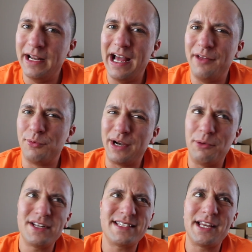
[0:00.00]
I
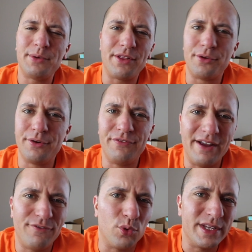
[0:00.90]
want to say around
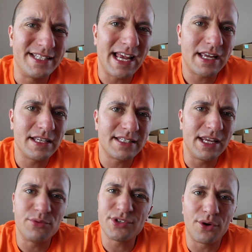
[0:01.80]
35, 40 seconds,
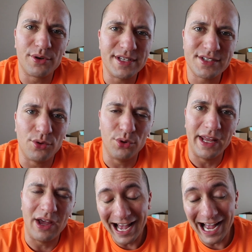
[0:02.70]
it was already sold
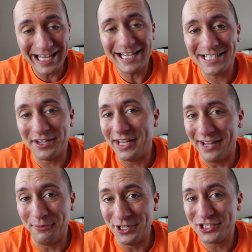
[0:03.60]
out. I can't tell you
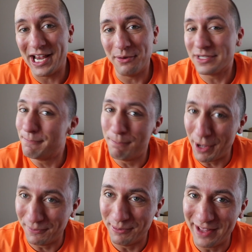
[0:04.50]
how much I was
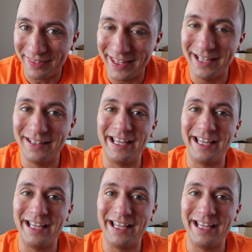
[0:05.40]
bummed about that.